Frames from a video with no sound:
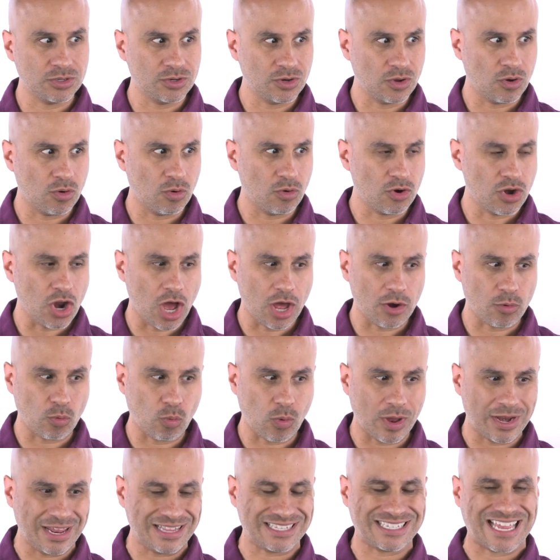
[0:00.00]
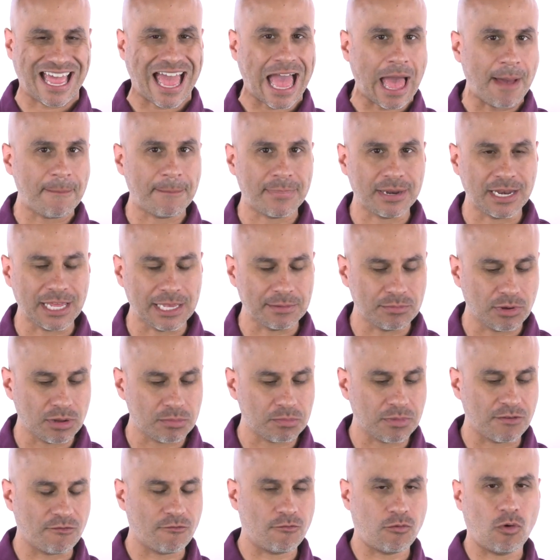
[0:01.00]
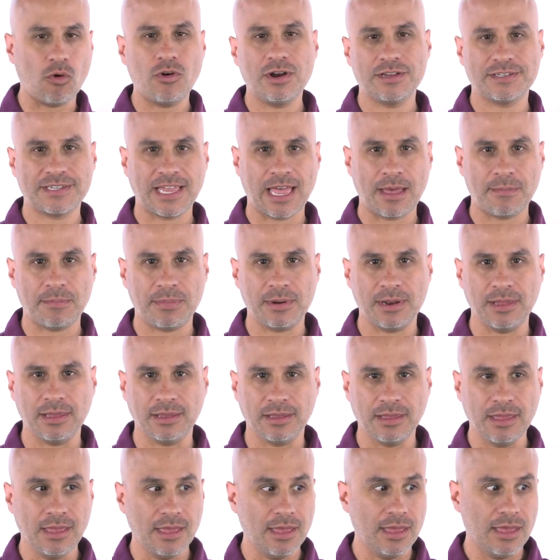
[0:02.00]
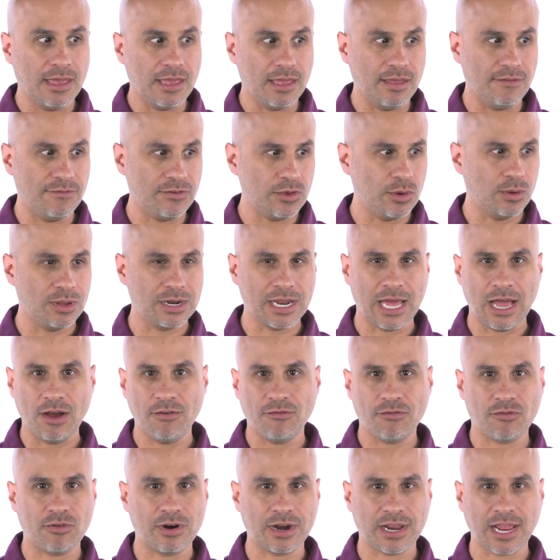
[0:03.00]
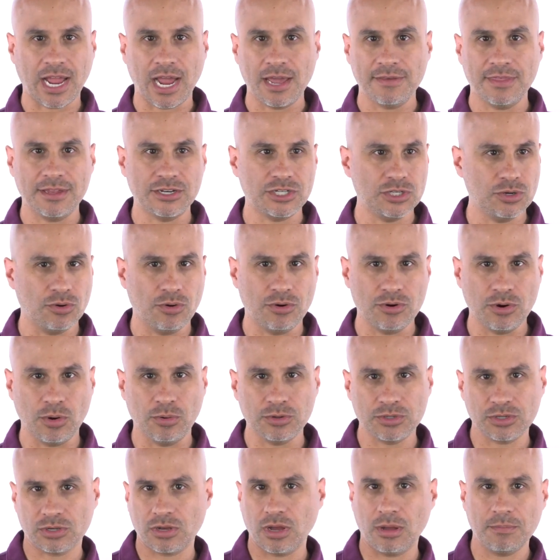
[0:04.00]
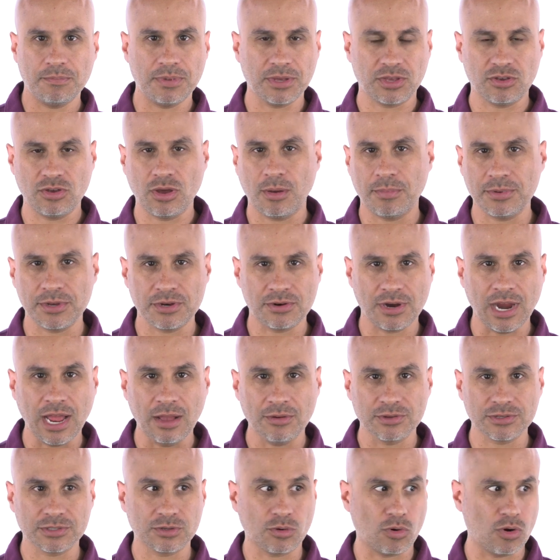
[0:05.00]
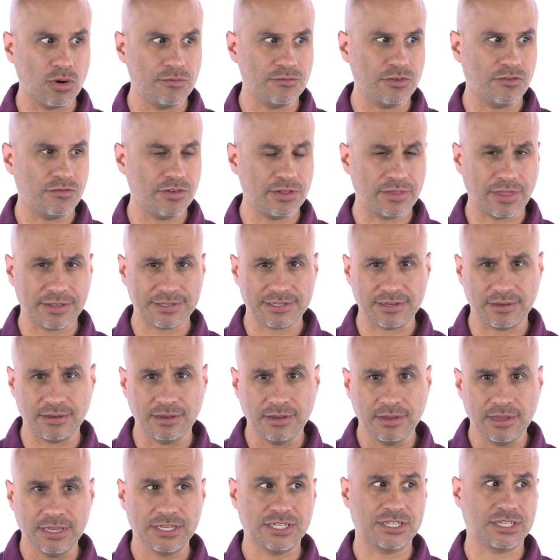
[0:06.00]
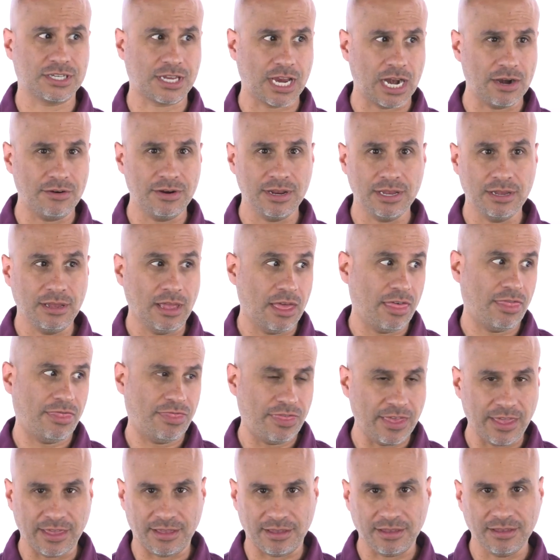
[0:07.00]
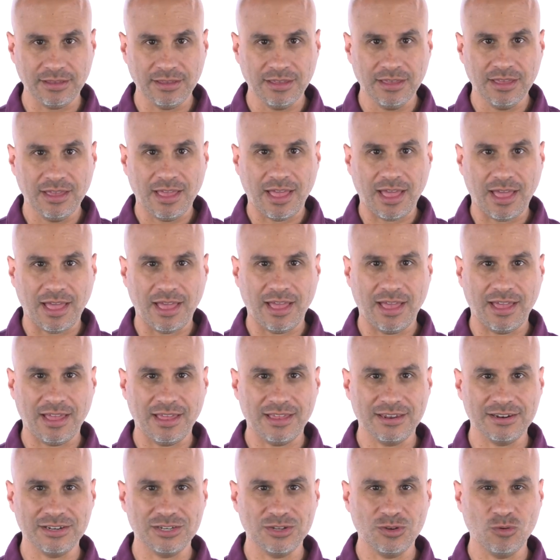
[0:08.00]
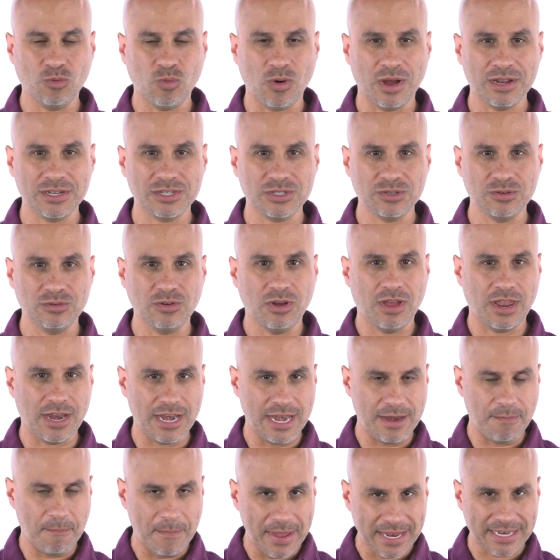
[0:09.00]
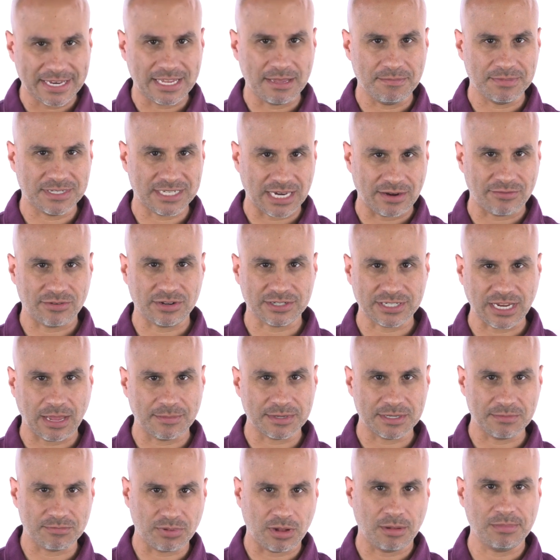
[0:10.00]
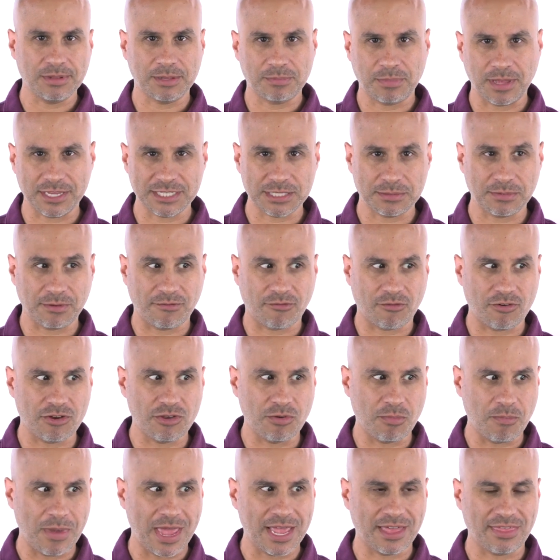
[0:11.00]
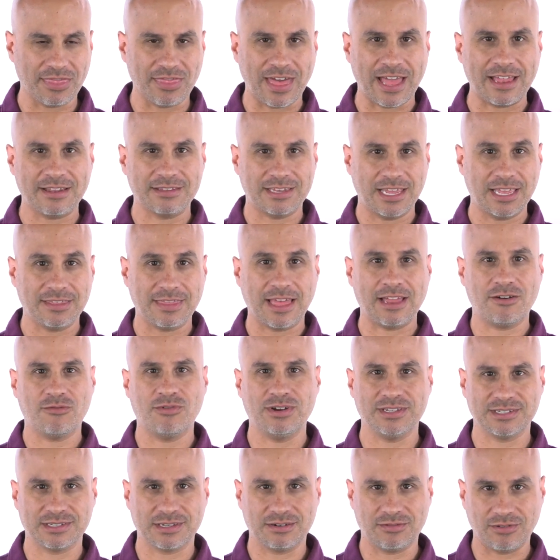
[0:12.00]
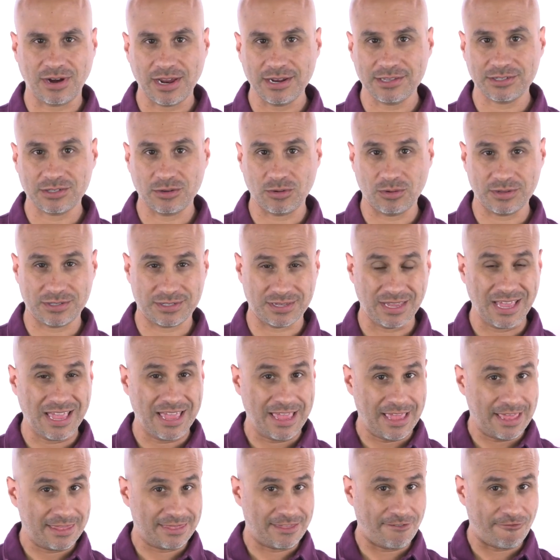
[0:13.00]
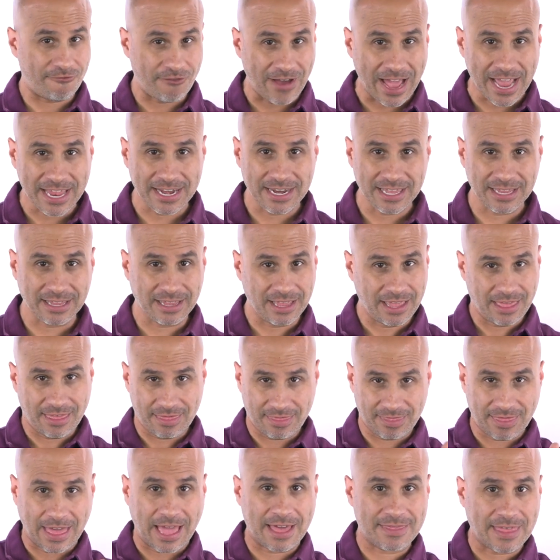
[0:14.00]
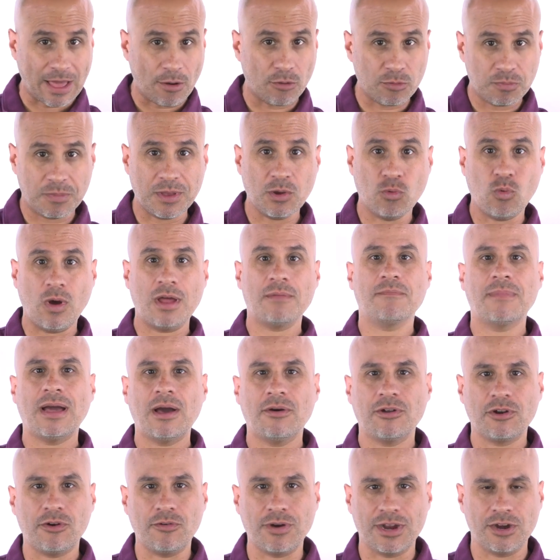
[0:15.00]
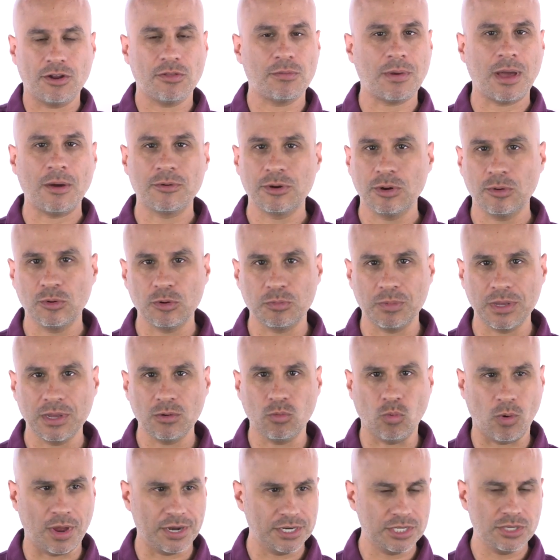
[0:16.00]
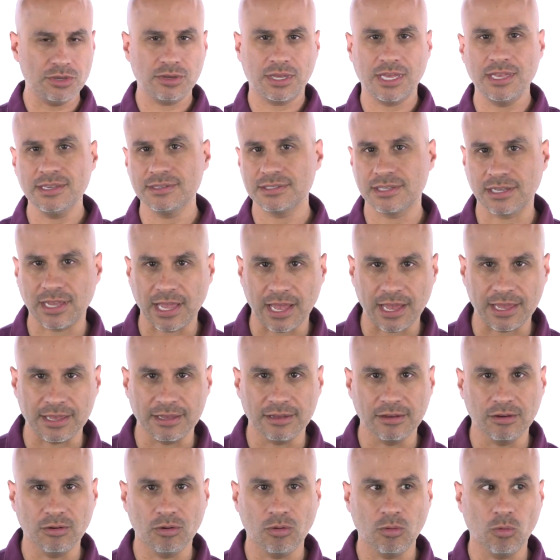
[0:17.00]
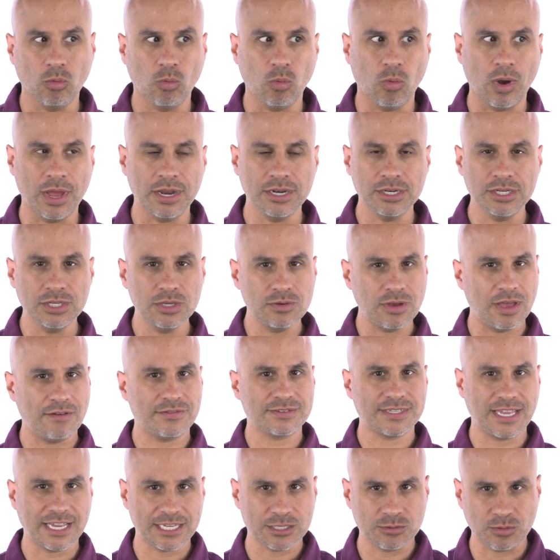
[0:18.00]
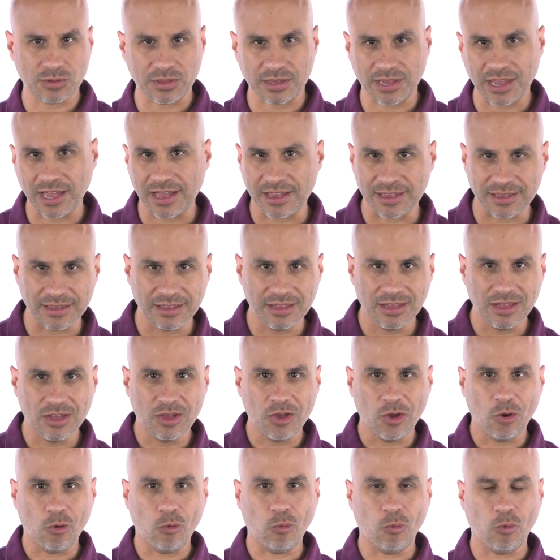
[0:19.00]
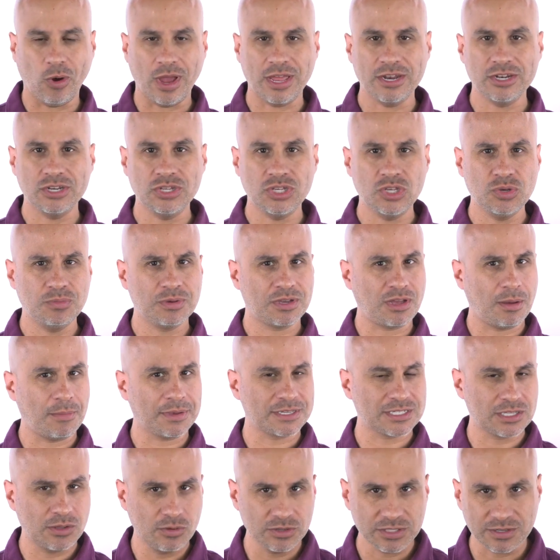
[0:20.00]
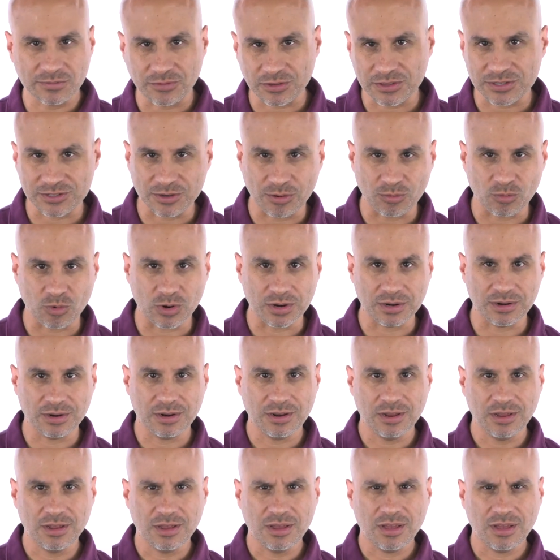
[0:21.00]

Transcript: to know not when it's happening, but before it's happening, if you allow for a guy that you don't know to come pick you up in your house, or if you feel that's a scary thing and you want to meet him several times in public places before you make that take that risk, right? So it's defining that that would be one boundary. Another boundary would be when do you kiss a guy? When do you have sex with a guy? When do you become exclusive with someone?